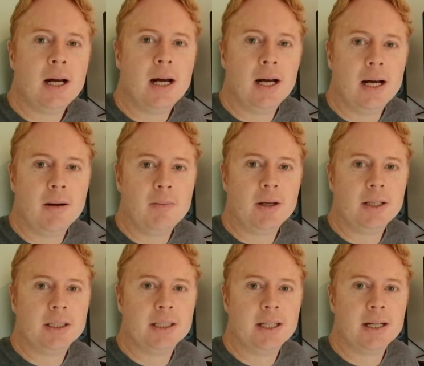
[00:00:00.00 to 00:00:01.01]
Um, you can
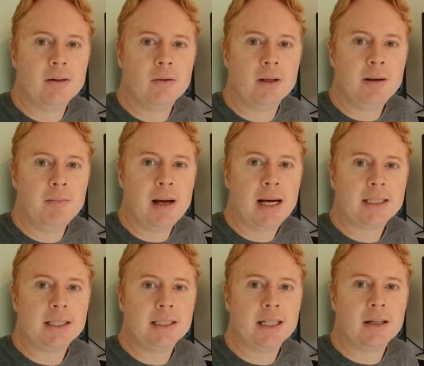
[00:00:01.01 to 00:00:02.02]
see that it really
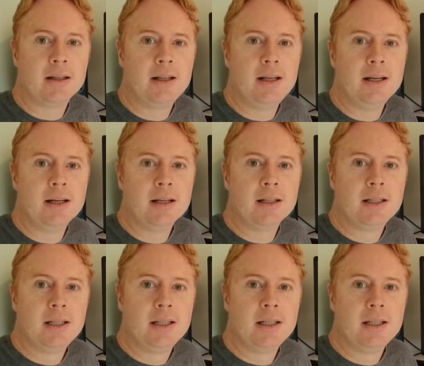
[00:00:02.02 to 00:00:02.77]
maxes out the uh,